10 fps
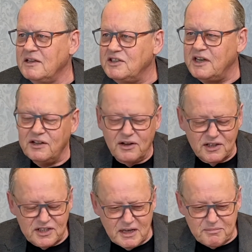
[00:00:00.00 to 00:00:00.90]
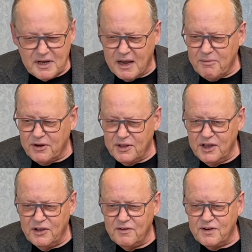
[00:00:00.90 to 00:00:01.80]
Sitting there in September in the
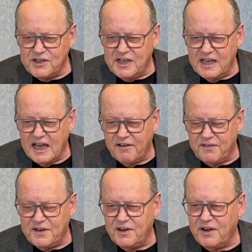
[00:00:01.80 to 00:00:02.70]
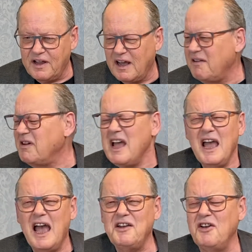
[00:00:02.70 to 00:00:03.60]
university cafeteria, I
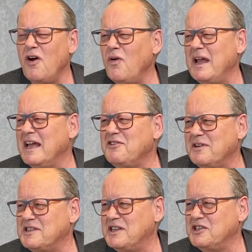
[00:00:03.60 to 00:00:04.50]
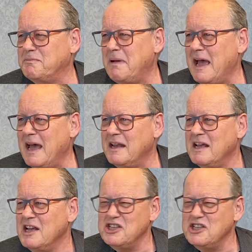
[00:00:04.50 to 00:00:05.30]
had no interest in Japan.